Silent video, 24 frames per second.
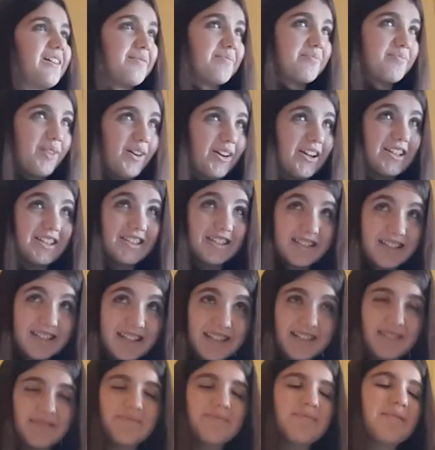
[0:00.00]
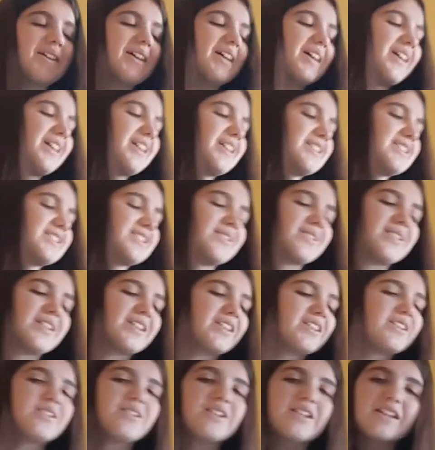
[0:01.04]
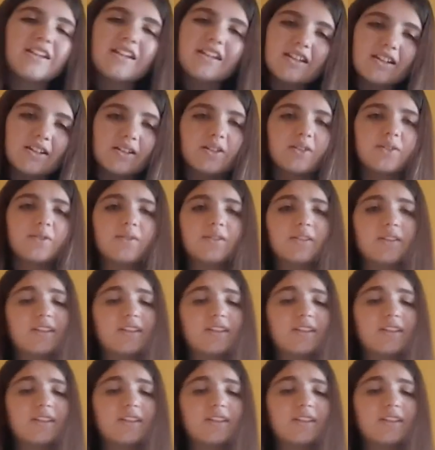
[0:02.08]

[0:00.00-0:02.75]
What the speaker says: Protestantism. So he knew